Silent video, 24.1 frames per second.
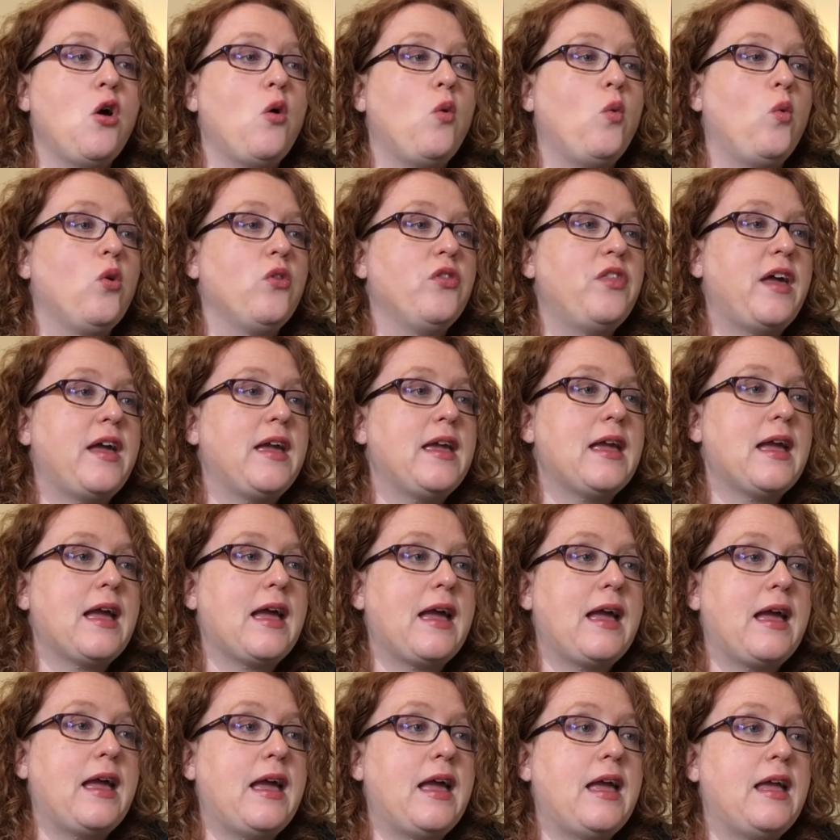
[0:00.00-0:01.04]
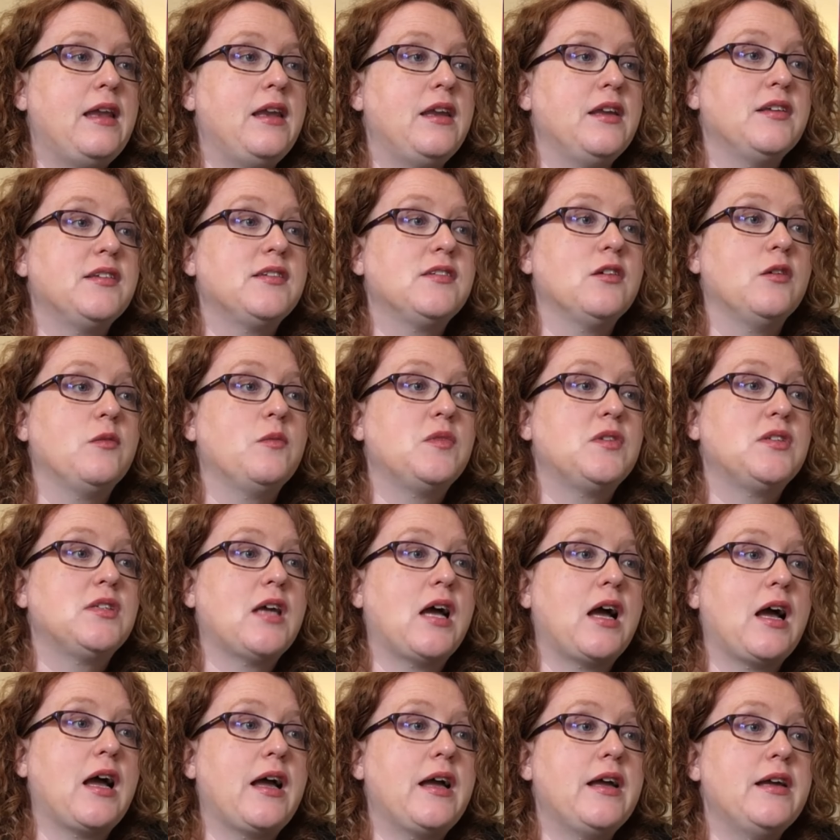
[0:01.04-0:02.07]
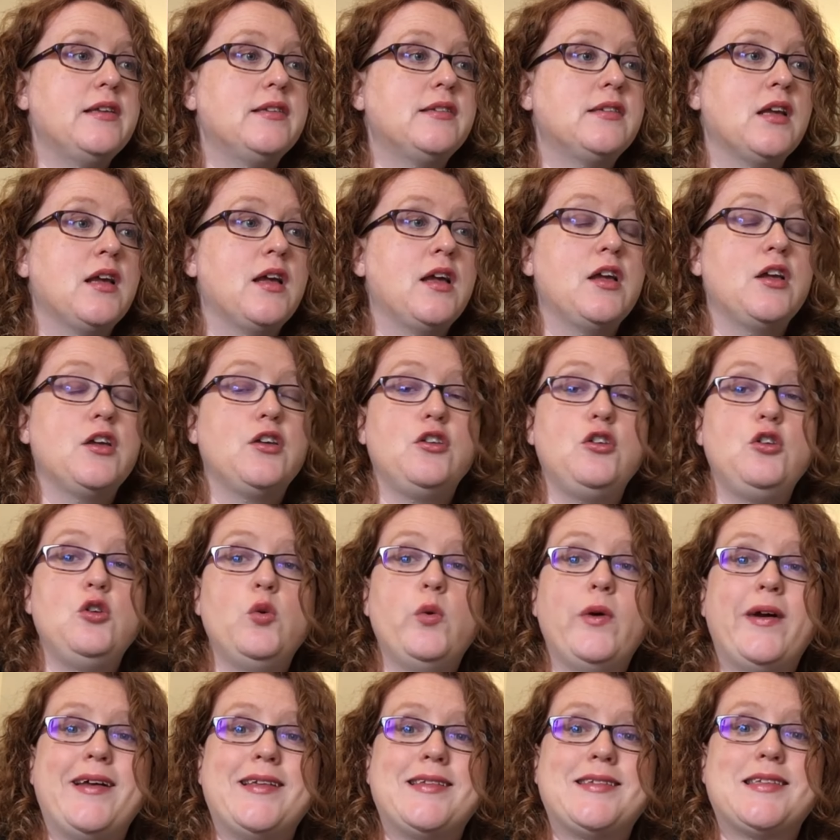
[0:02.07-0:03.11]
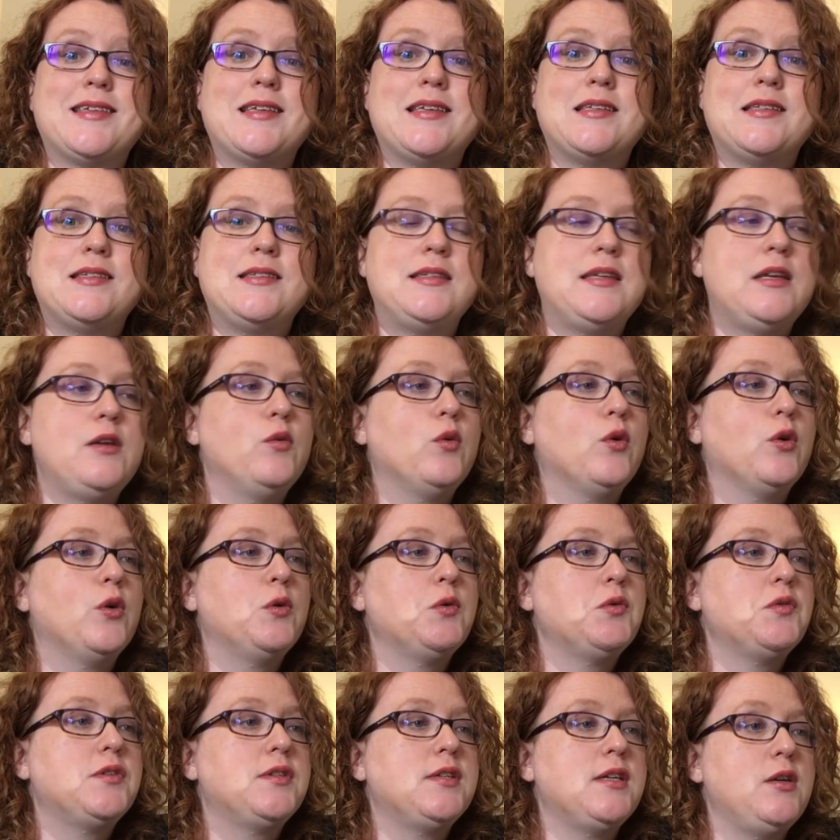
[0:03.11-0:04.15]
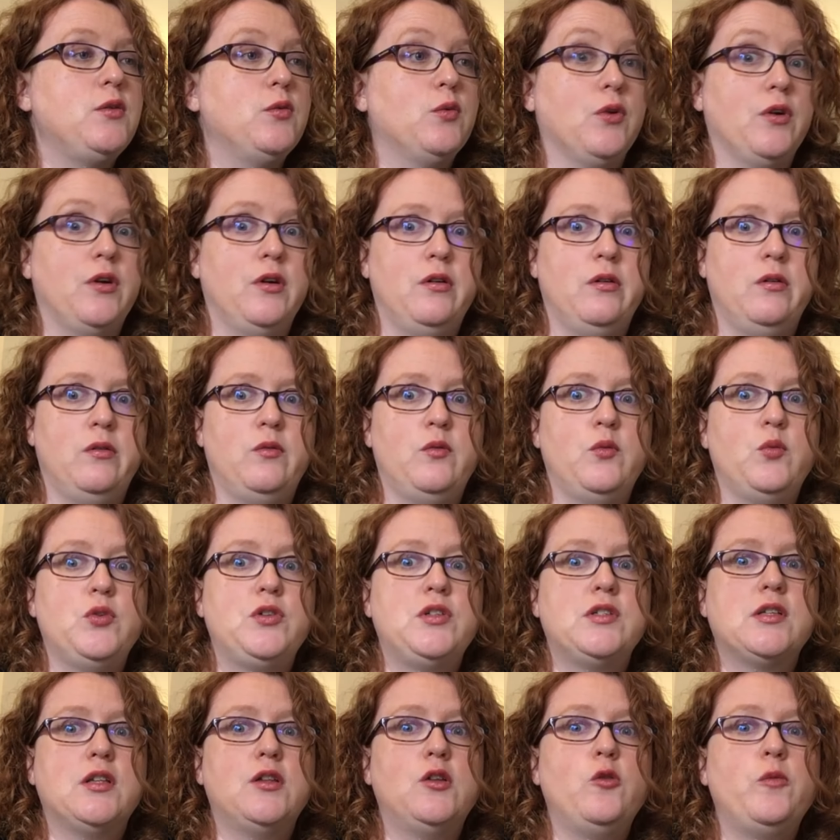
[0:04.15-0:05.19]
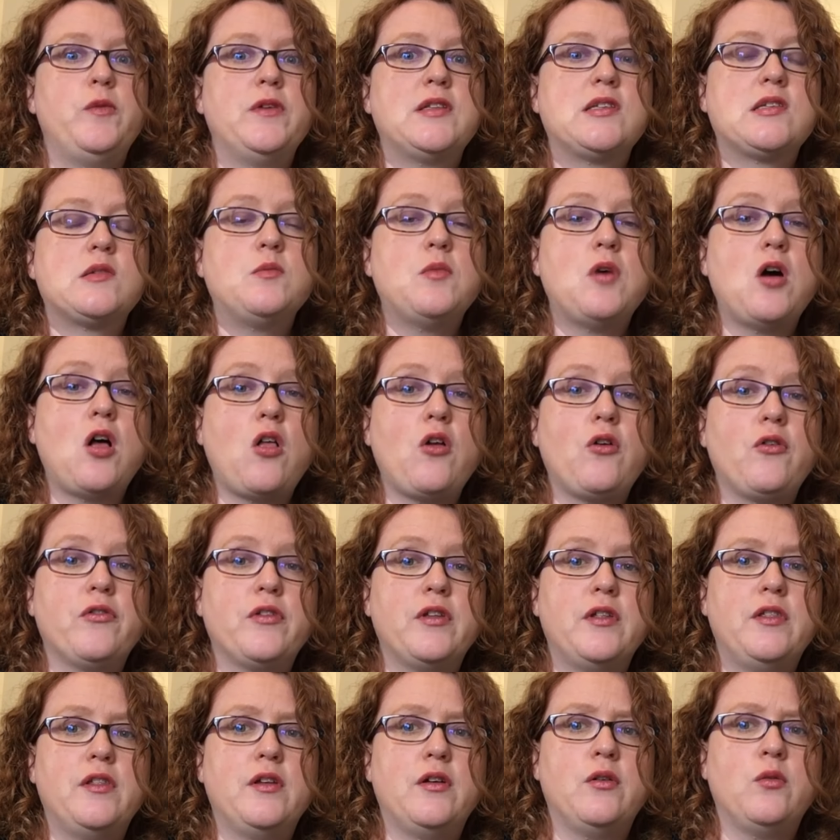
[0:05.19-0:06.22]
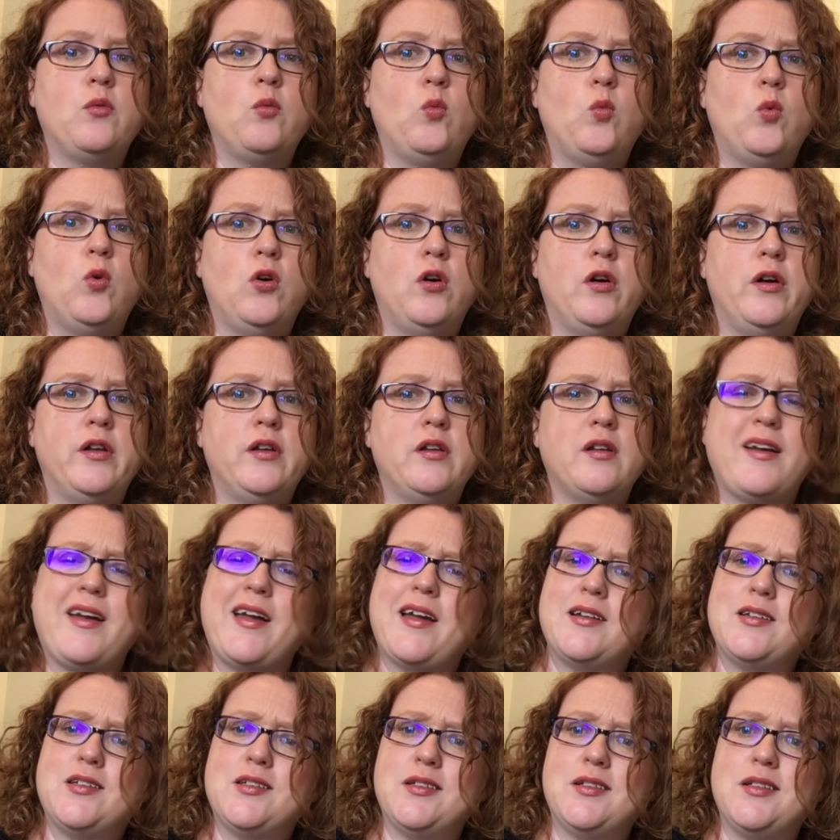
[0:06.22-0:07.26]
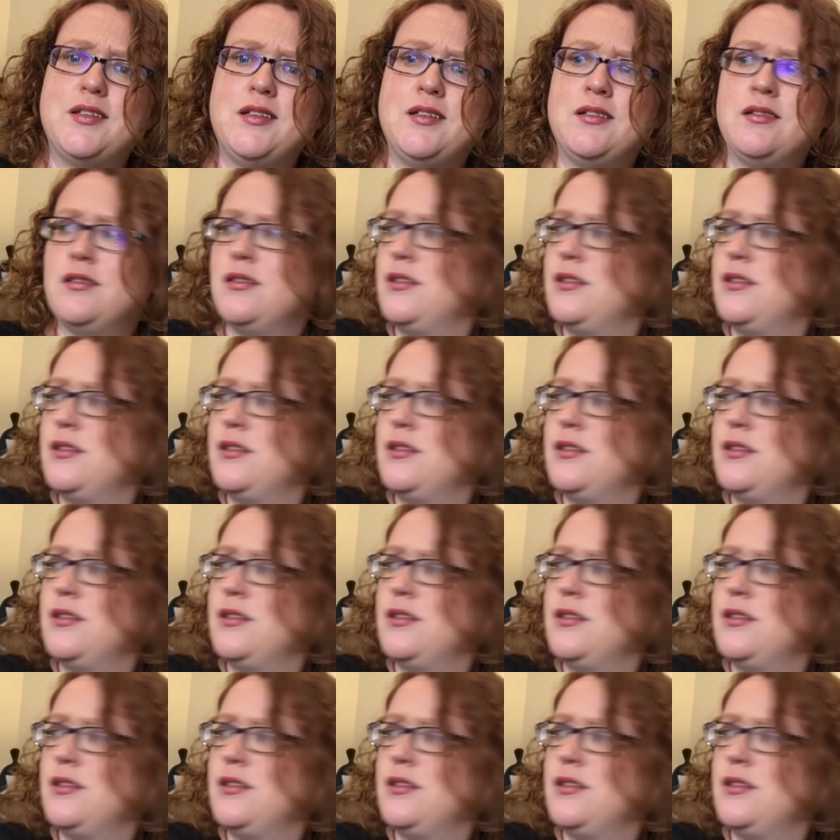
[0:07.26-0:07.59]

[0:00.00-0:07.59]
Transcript: Well, they had some size US 00, which is a little bit smaller than the 1. Actually,